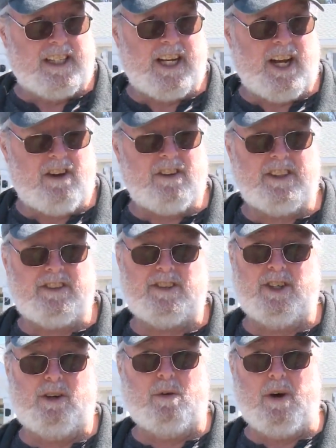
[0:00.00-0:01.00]
you know, you
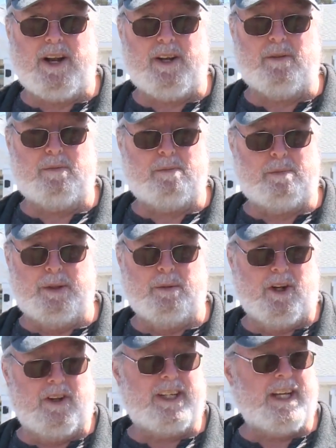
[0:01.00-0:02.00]
still want to be
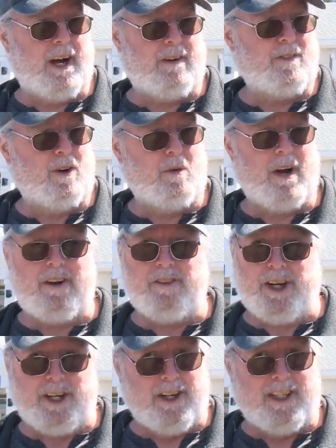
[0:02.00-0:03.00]
really careful
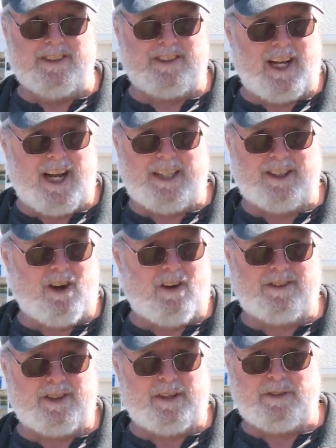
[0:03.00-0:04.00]
whenever you're inside. You
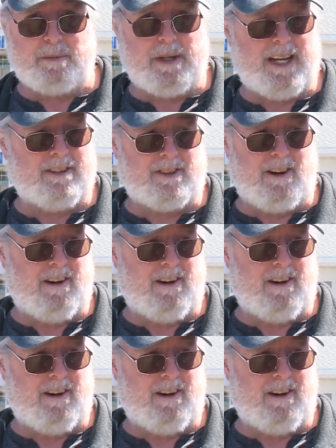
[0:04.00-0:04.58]
always have your mask